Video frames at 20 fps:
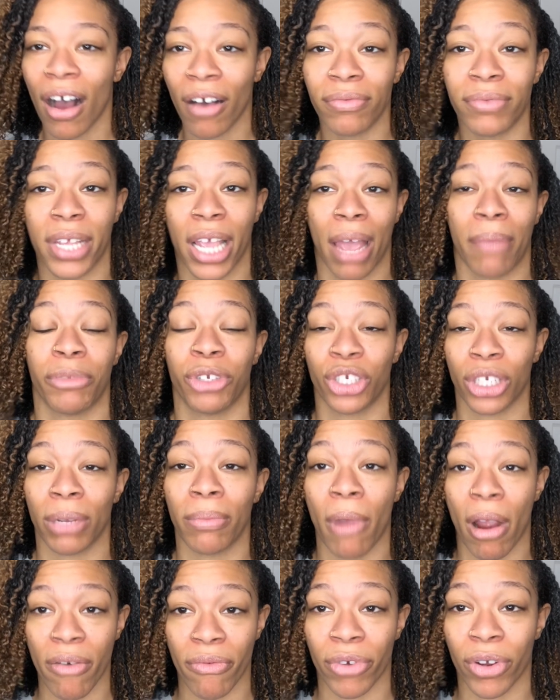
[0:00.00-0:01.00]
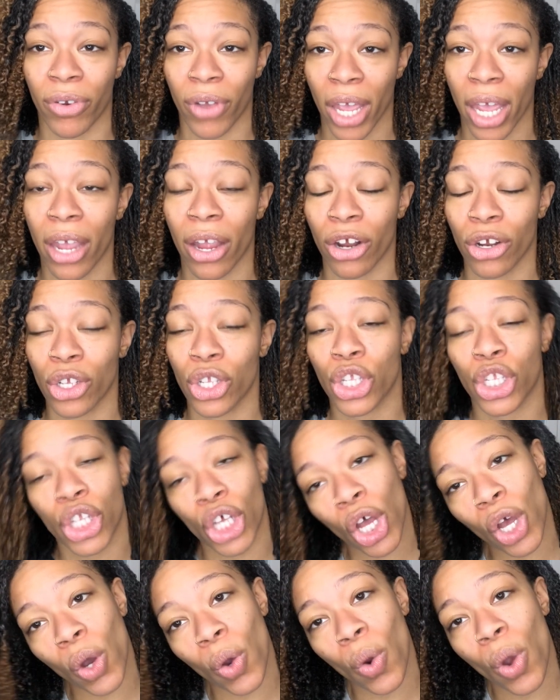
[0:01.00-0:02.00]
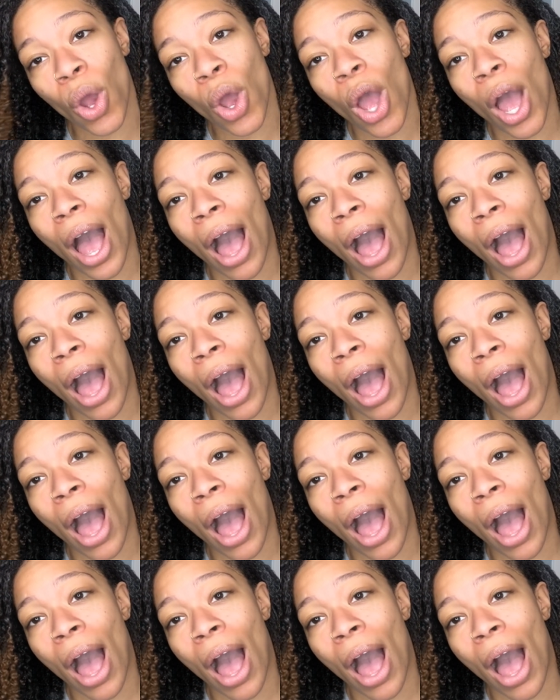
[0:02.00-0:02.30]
of damaging my real hair. So